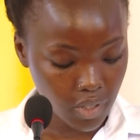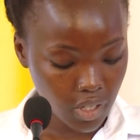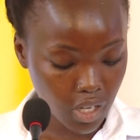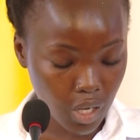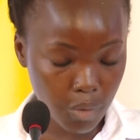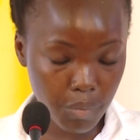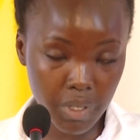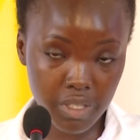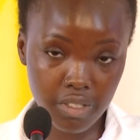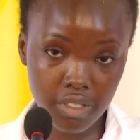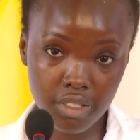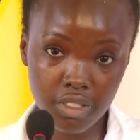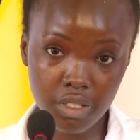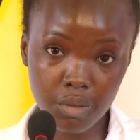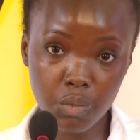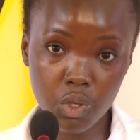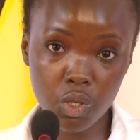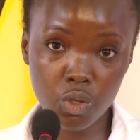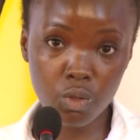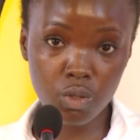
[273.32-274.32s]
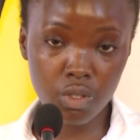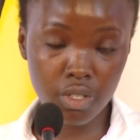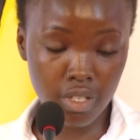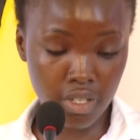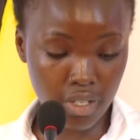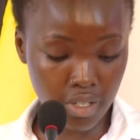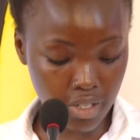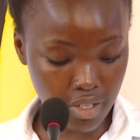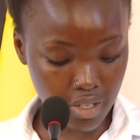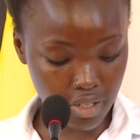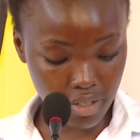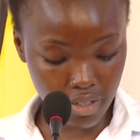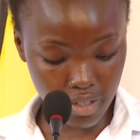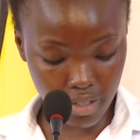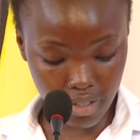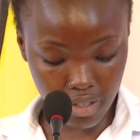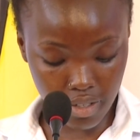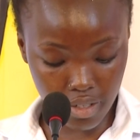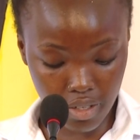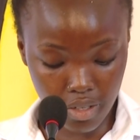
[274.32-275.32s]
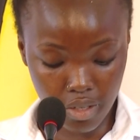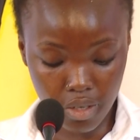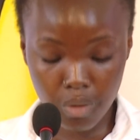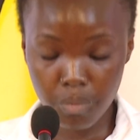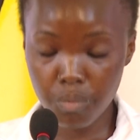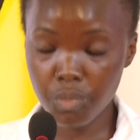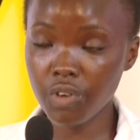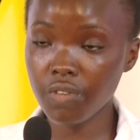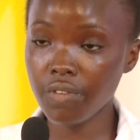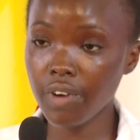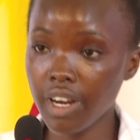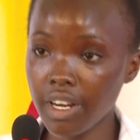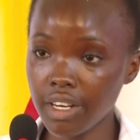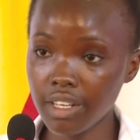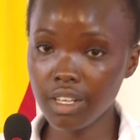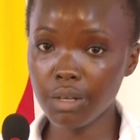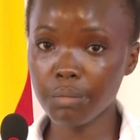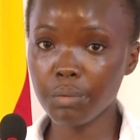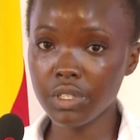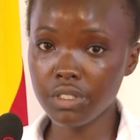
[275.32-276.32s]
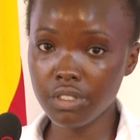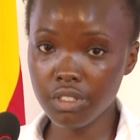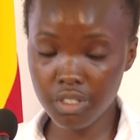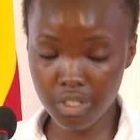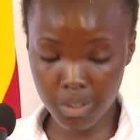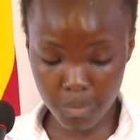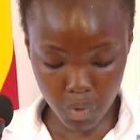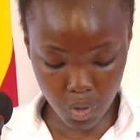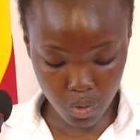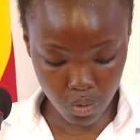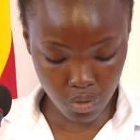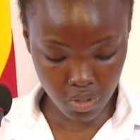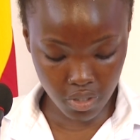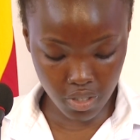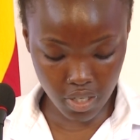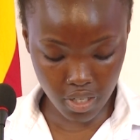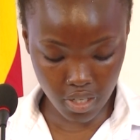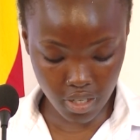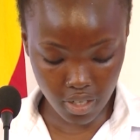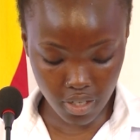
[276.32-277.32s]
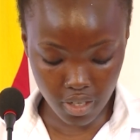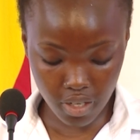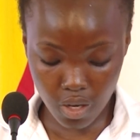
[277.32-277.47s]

Capacity building. Provide capacity building